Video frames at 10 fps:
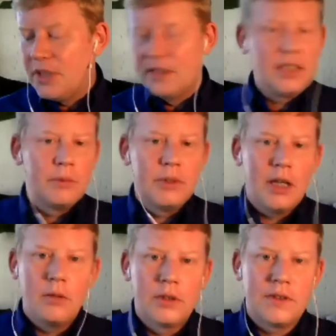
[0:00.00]

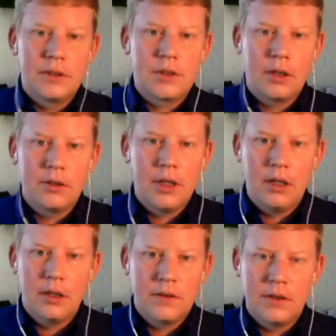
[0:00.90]
intimidated once things start
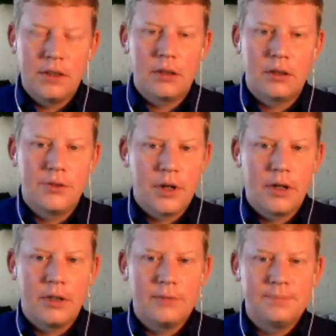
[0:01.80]
getting into technical
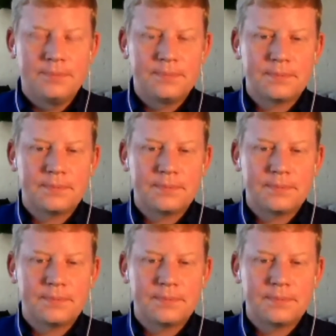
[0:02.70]
jargon.